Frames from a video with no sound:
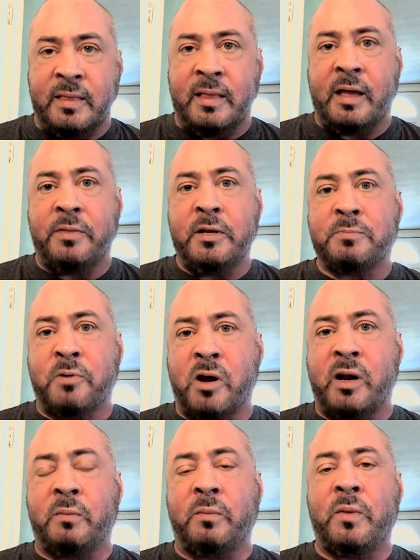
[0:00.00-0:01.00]
Now, these
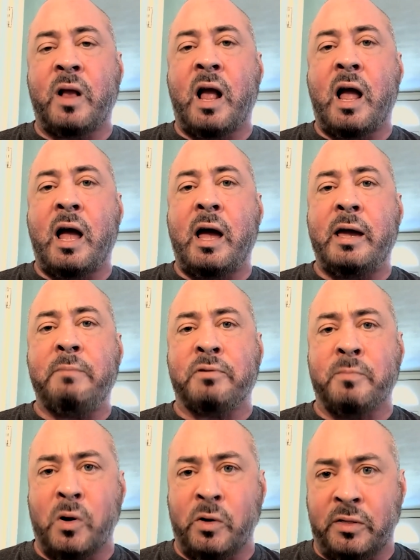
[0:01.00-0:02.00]
product, I
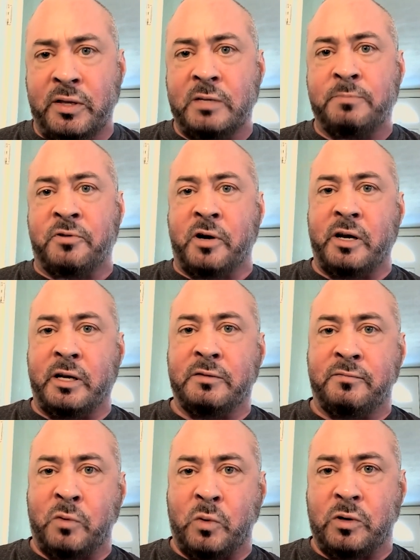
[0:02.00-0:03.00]
promoted these products
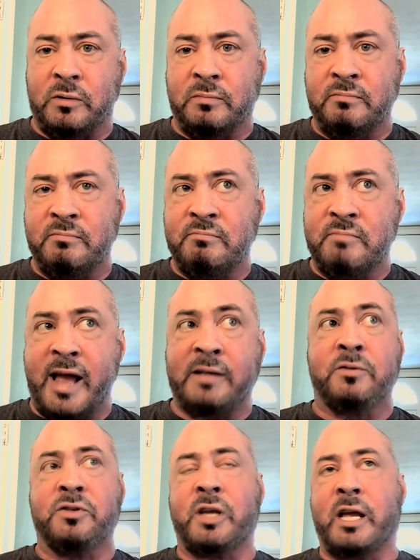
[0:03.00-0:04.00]
for
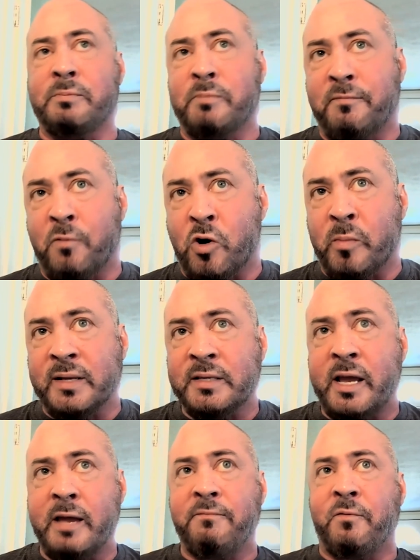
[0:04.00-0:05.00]
exercise performance
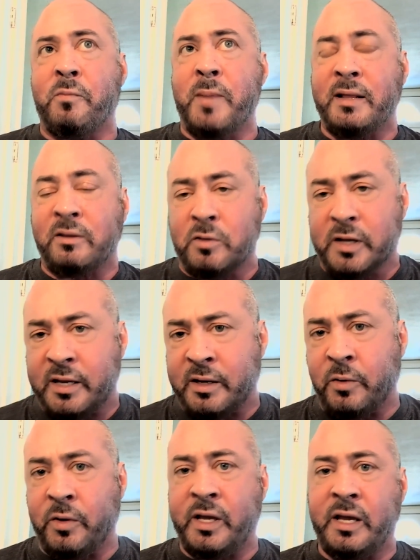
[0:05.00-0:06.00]
and for mental
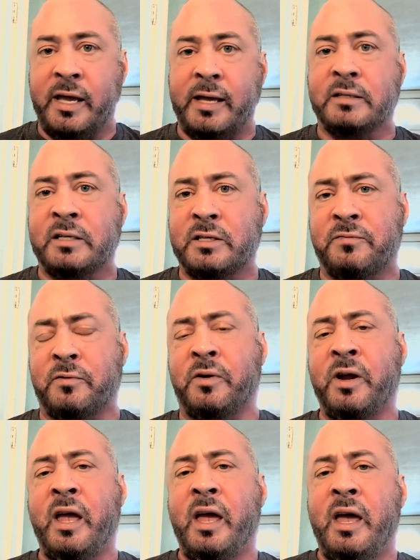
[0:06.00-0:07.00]
acuity and just for
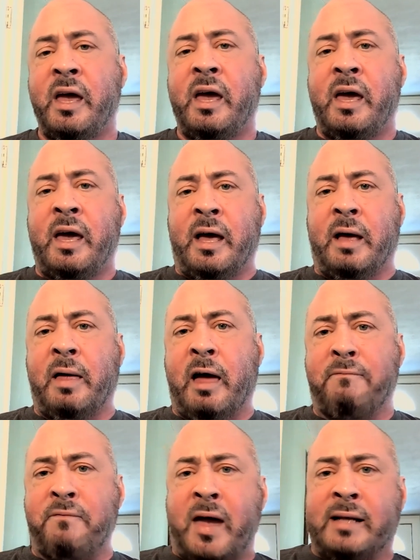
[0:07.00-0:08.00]

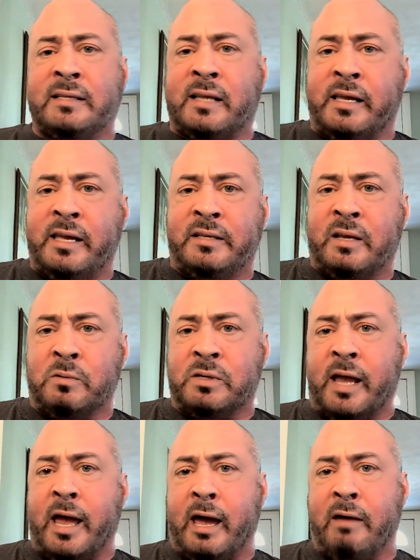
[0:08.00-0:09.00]
effects that ketones
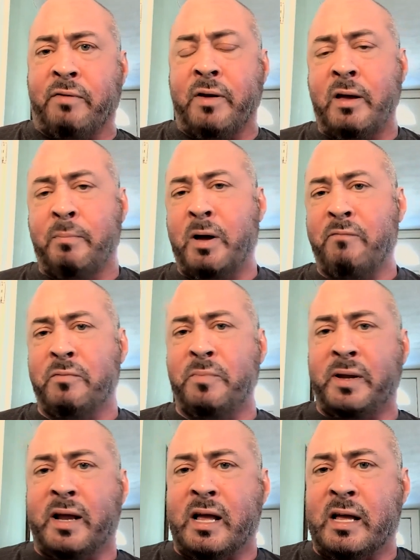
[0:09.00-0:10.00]
have above and
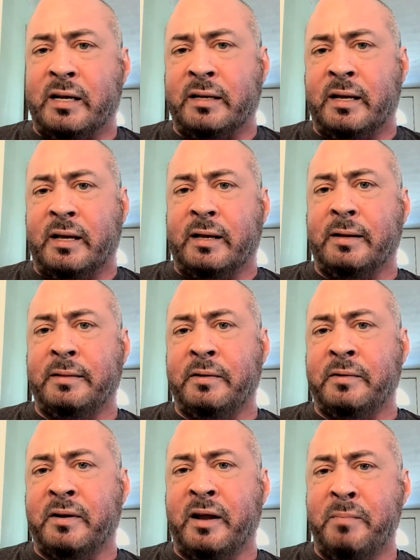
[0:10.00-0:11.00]
beyond uh,
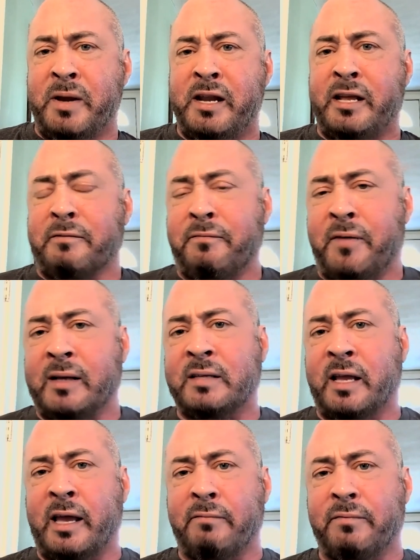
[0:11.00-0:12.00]
their immediate effects.
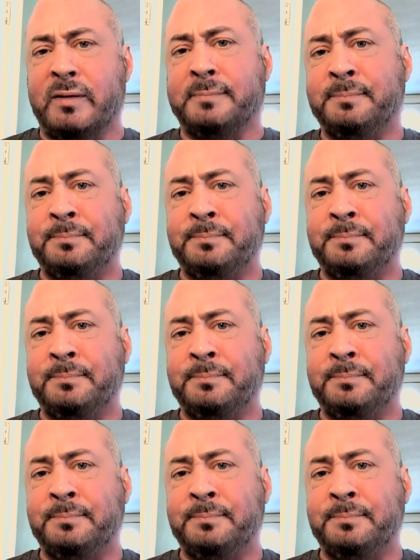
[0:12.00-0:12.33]
They have uh,